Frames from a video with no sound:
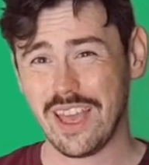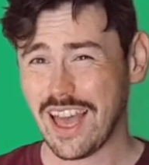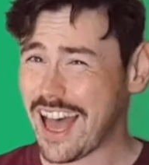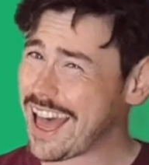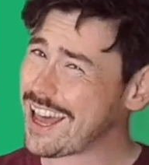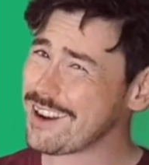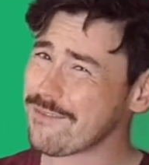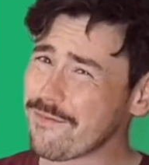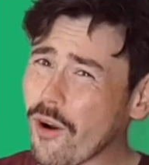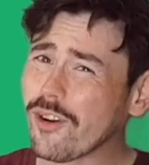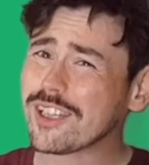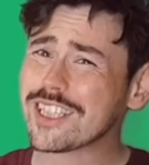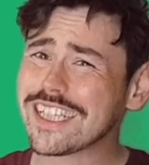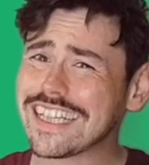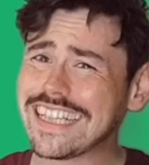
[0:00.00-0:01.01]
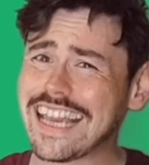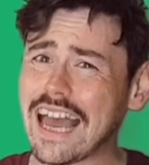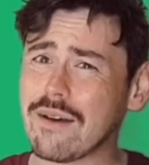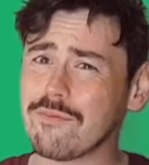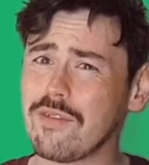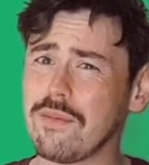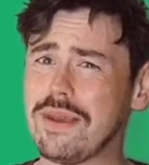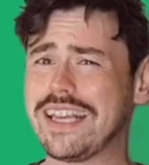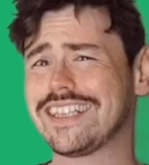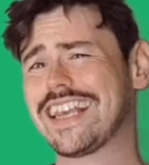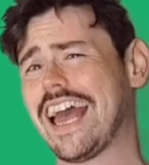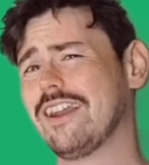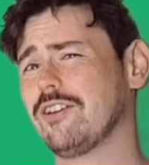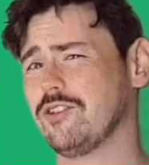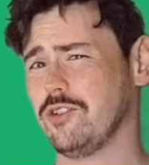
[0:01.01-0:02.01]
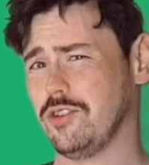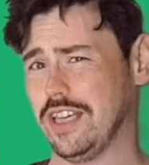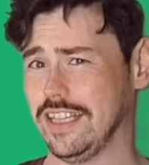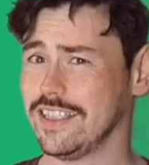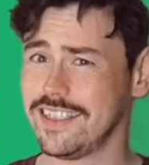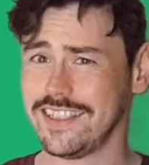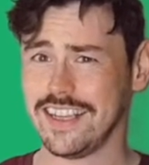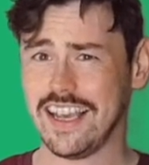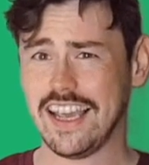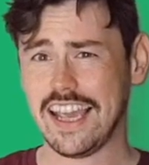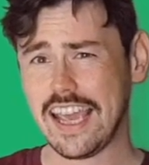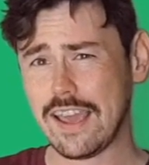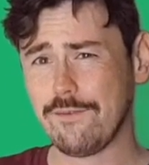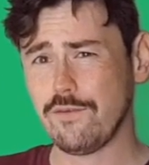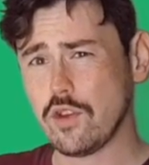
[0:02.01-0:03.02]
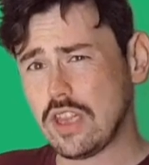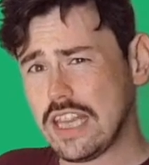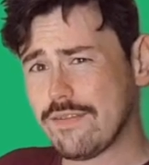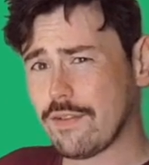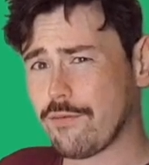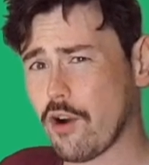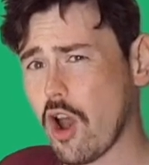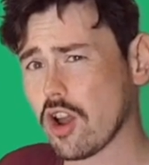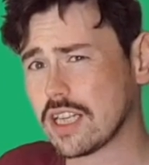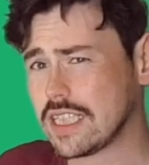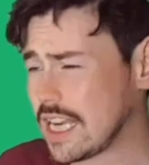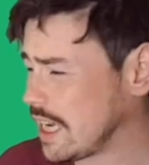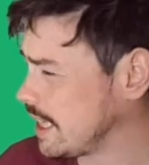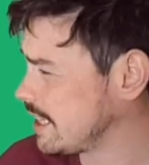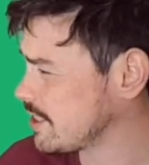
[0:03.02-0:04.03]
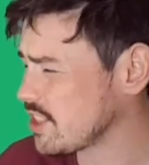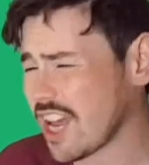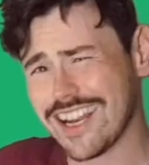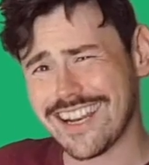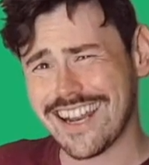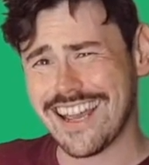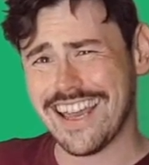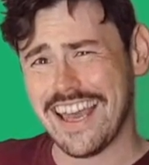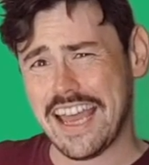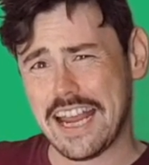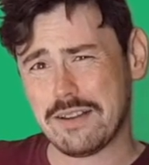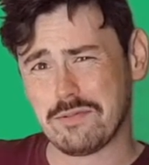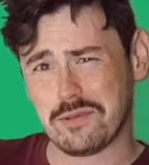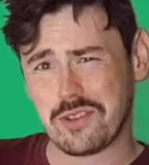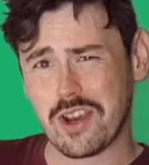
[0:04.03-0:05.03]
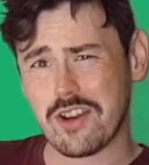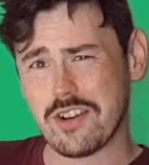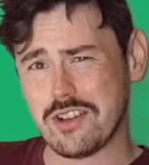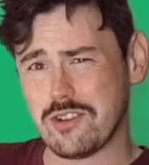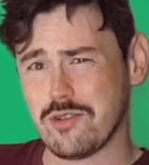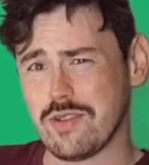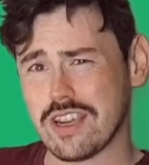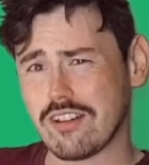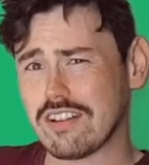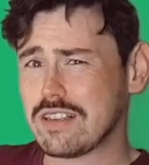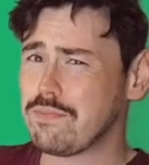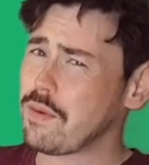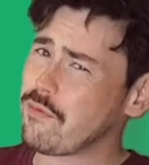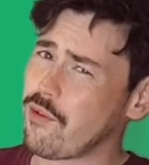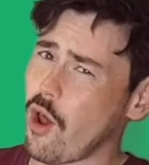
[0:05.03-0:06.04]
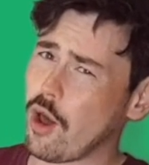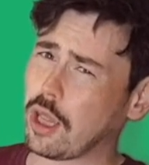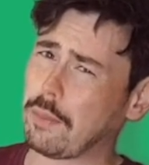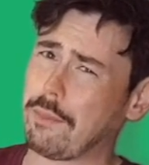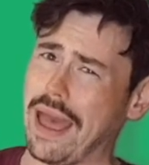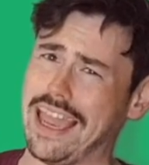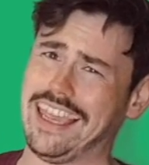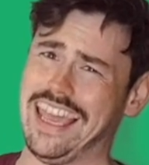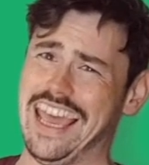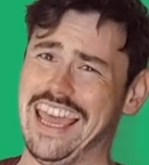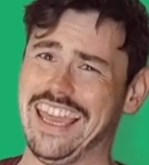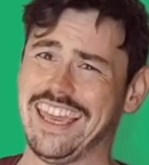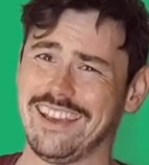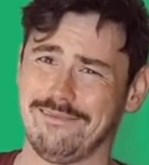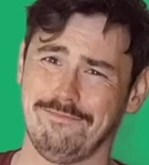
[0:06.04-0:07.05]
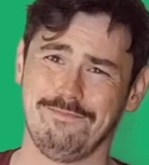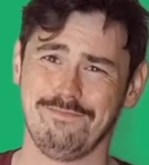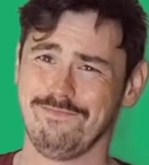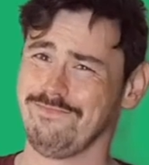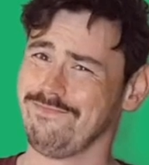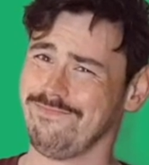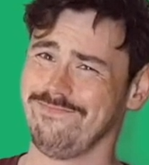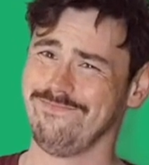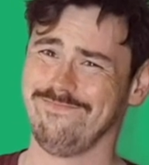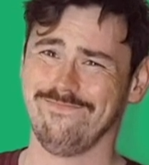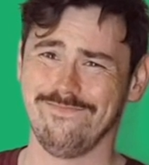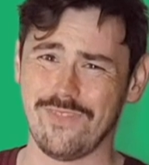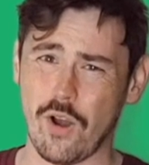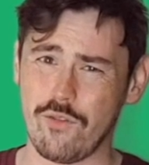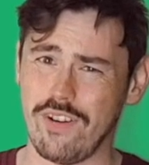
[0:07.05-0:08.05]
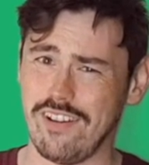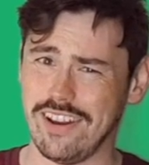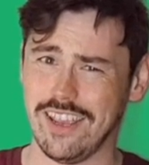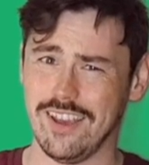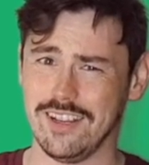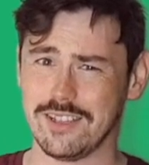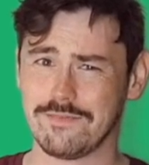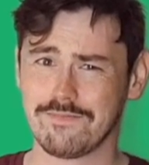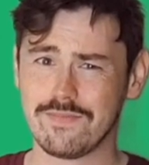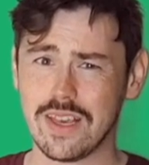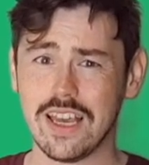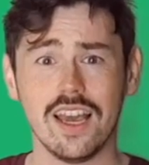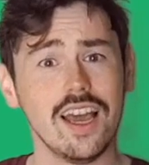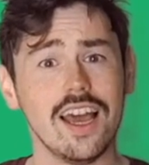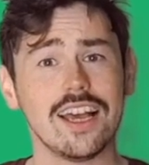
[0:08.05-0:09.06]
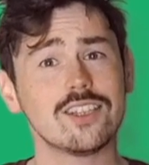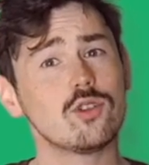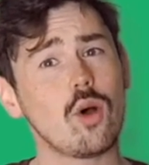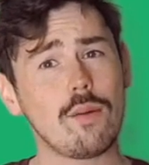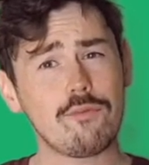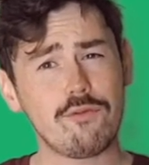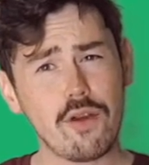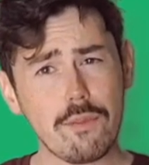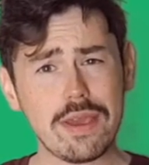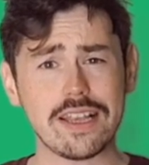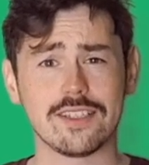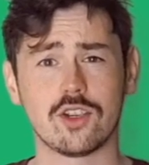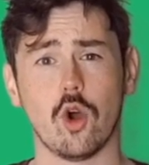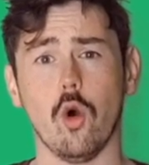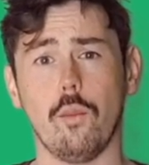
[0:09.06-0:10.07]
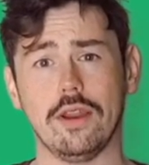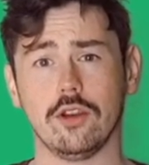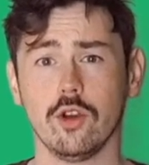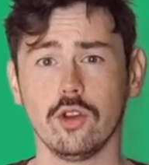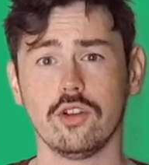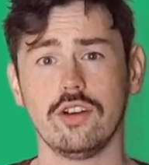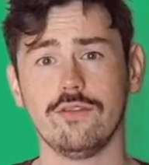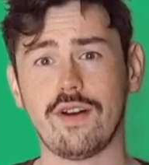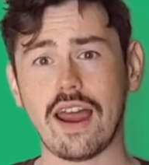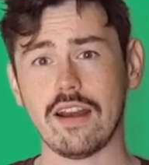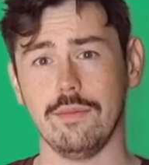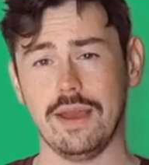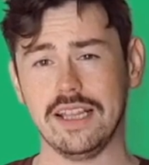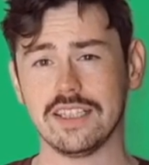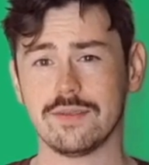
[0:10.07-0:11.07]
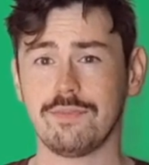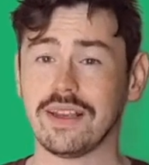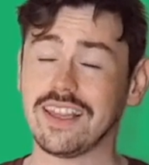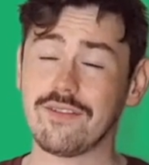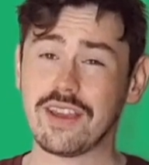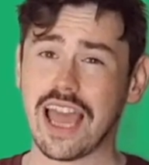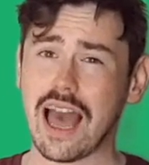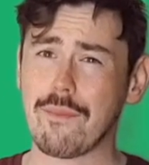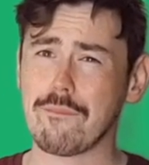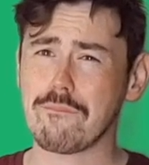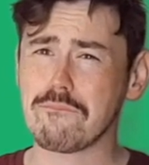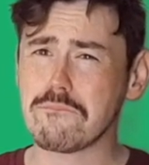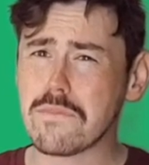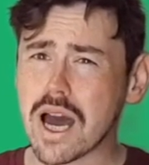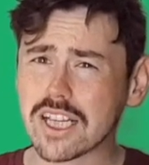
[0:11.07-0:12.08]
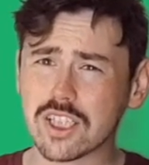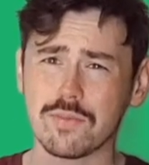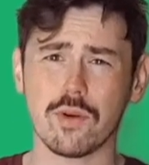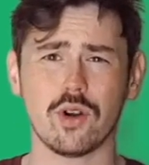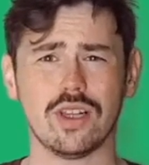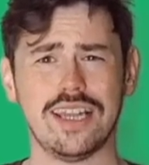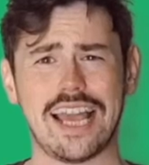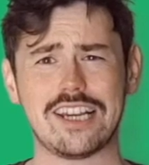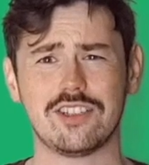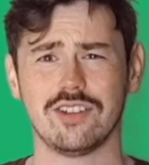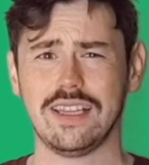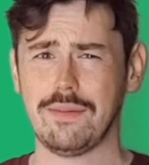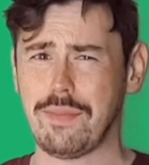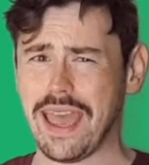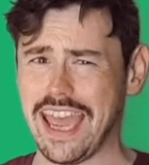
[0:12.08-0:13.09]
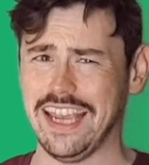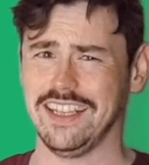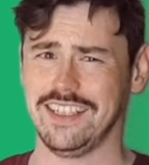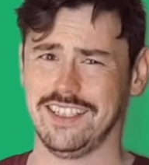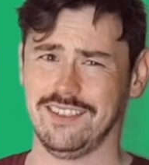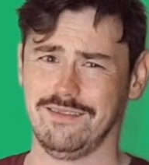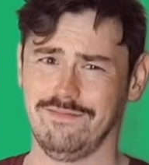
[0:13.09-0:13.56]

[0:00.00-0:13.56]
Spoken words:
Unfortunately, amphibians cannot do this. If you leave a frog sitting in the sun, it will turn into a crispy frog pancake. Not very good. So amphibians cope in cooler environments by living at a much more leisurely pace.